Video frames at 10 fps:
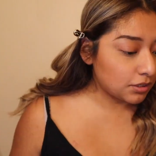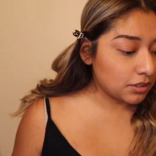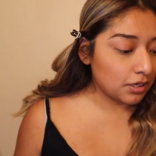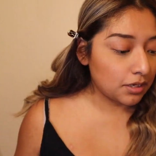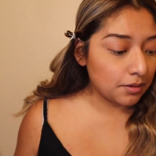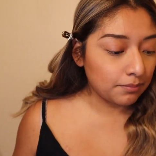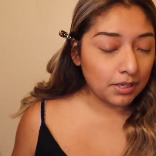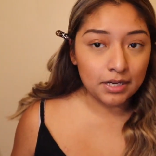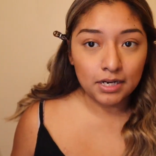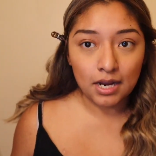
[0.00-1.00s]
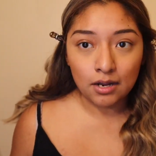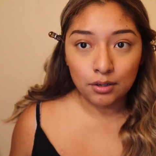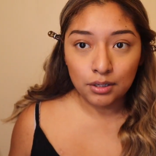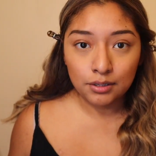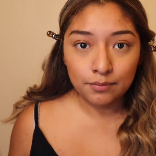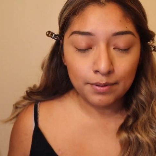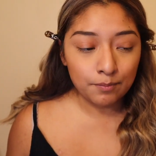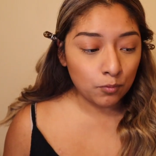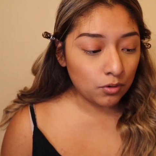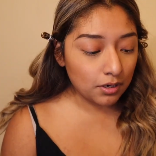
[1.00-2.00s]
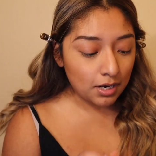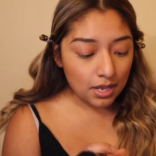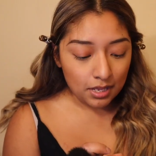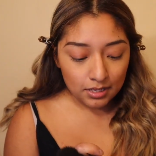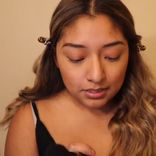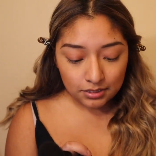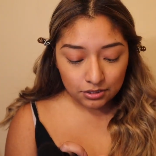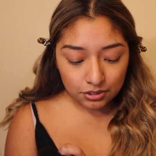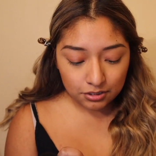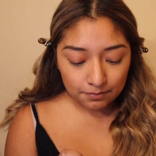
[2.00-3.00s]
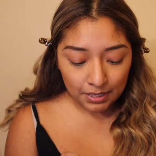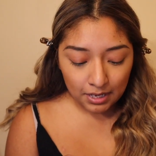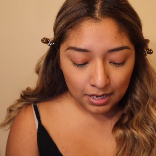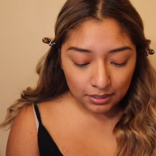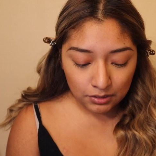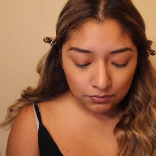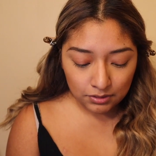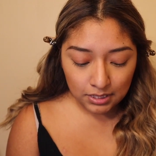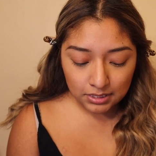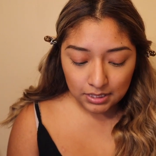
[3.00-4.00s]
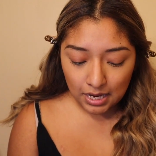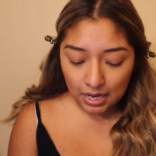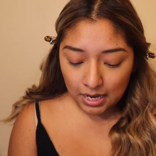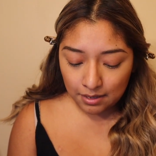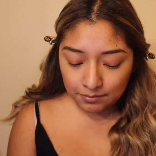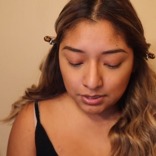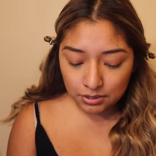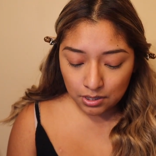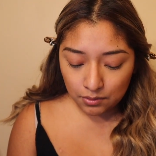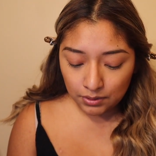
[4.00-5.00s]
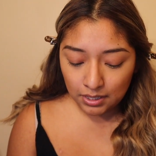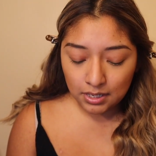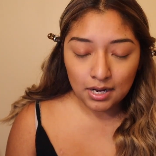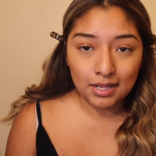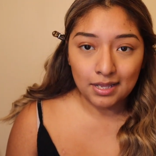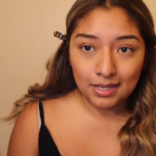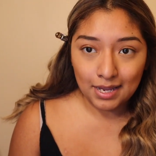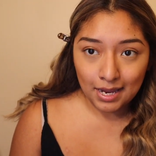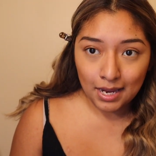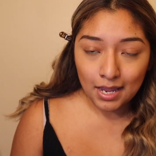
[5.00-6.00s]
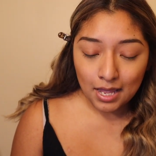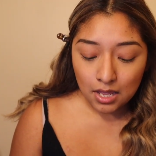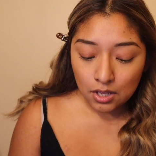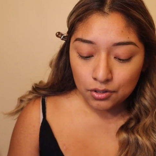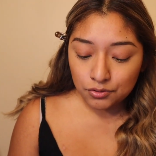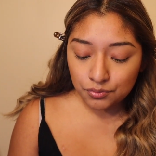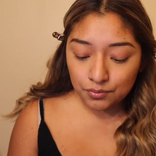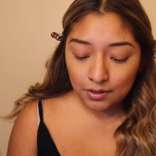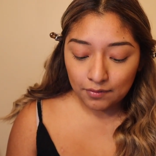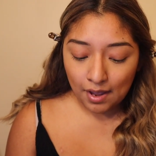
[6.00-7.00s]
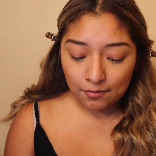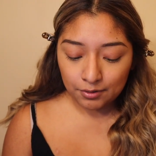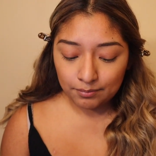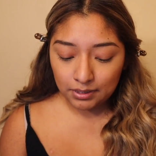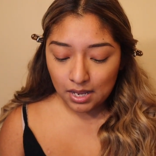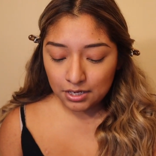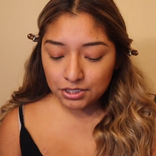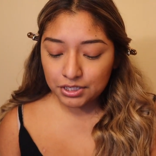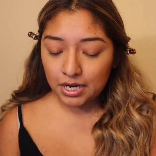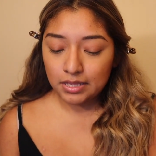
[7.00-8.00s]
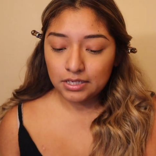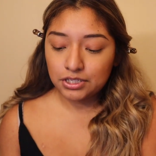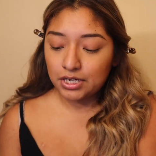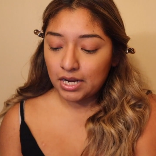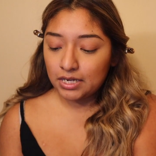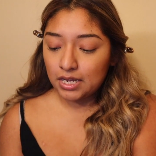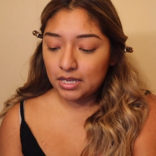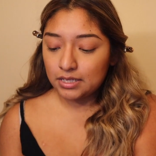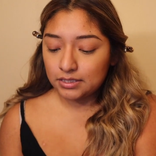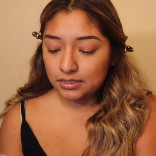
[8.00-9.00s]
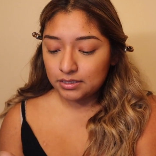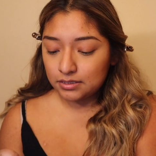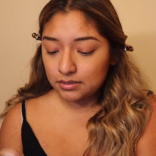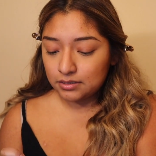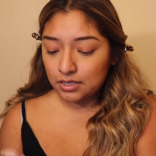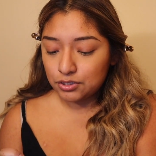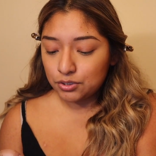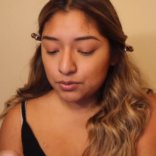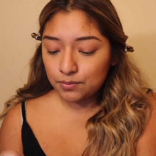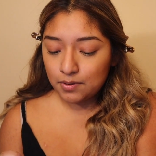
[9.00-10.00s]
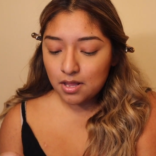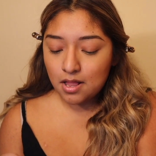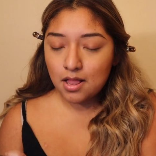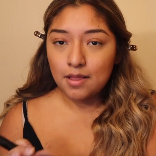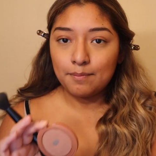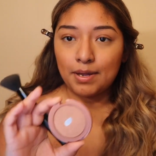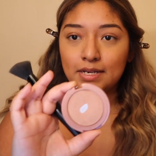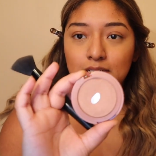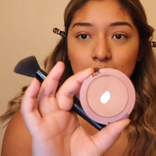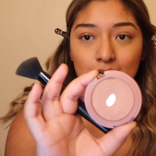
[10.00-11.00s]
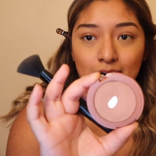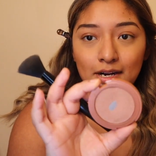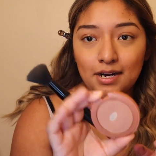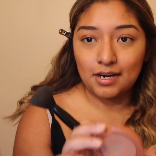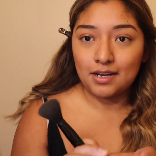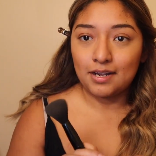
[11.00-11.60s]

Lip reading: To blend it out a little bit more, this is just me. I use this Amazonian Clay 12-hour blush in the shade Sensual by Tarte.